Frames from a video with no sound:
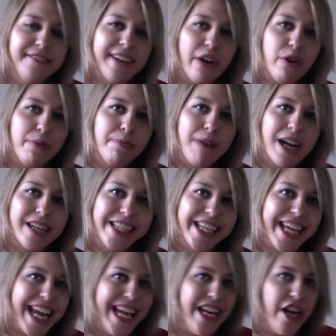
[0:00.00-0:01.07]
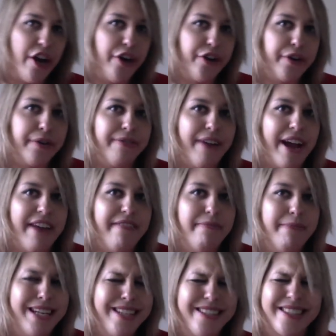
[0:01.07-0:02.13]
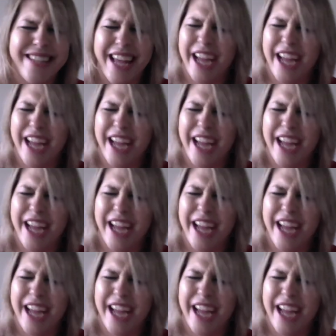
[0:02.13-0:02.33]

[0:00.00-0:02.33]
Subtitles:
chiropractic in under 5 minutes.